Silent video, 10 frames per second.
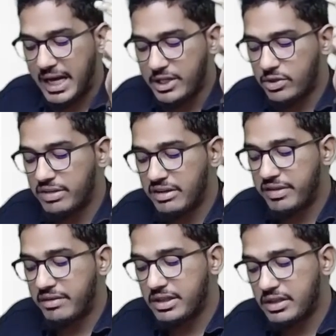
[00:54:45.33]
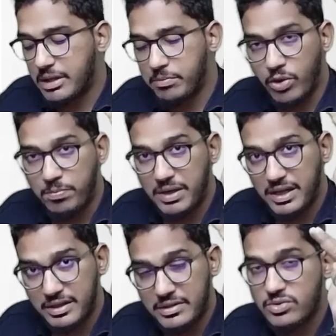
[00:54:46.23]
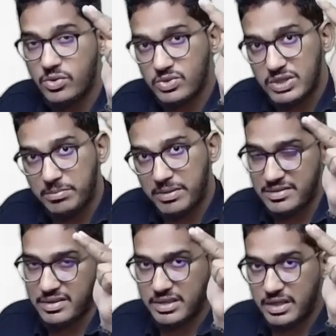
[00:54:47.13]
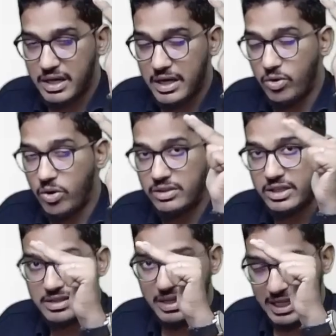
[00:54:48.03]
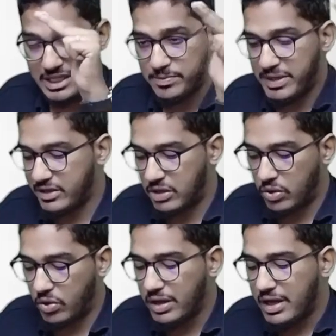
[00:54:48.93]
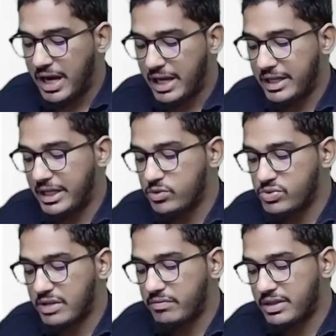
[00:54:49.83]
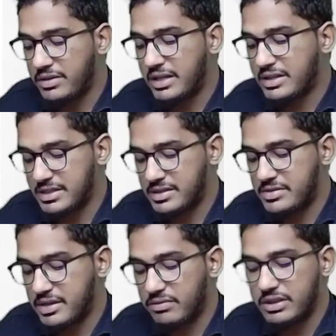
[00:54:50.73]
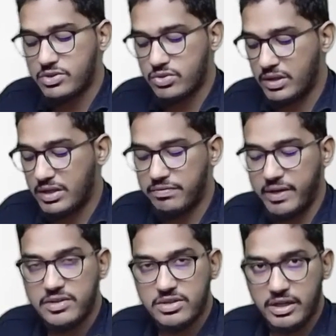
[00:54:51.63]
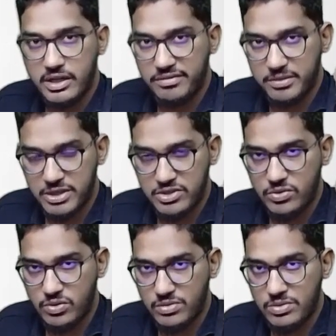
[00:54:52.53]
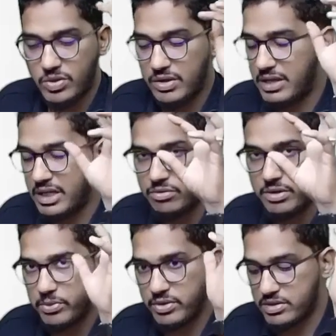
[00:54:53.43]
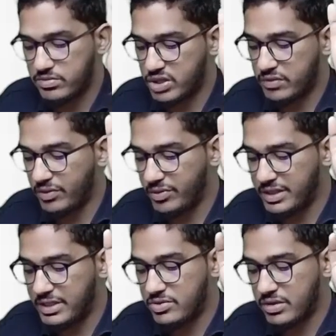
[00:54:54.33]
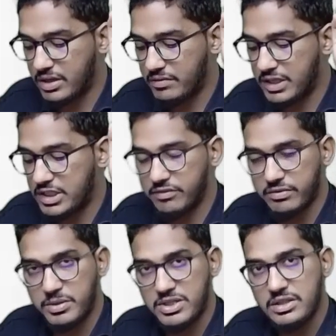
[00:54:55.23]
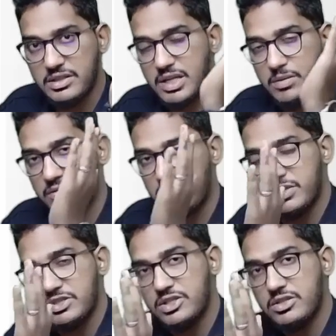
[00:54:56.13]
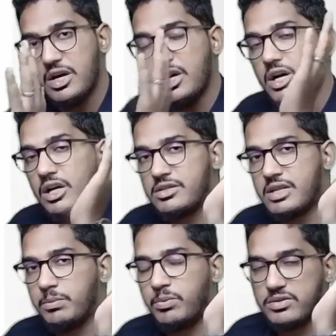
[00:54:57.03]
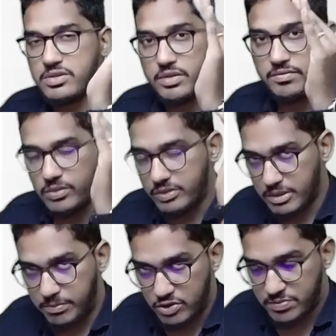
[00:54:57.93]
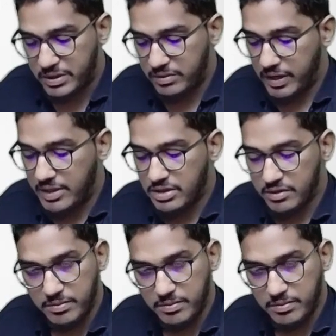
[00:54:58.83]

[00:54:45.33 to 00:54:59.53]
I need to verify whether they're properly disclosed and presented and all things are explained or not. And I need to check whether they are consistent with historical financial information also. Whatever accounting policies which are followed in the historical financial information, the same policies are followed in the prospective financial